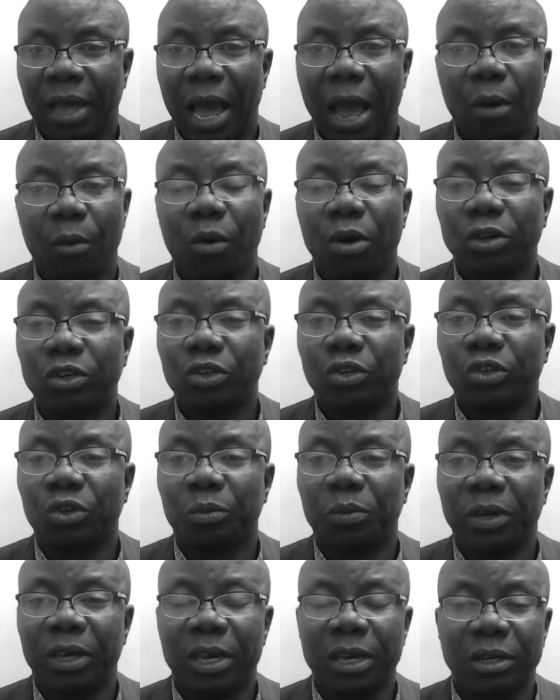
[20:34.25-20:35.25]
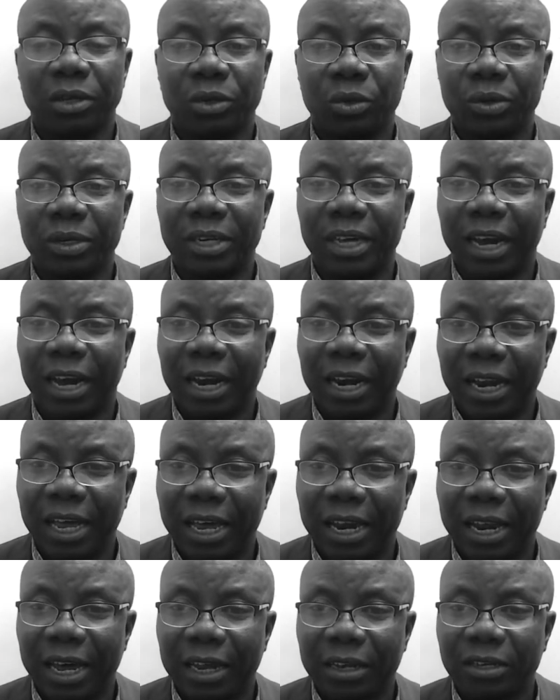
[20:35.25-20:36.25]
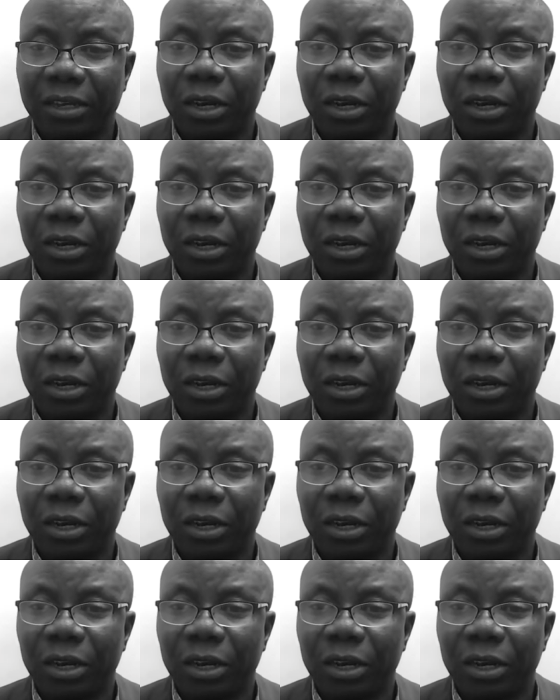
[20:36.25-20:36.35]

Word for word: I want you to begin to declare that.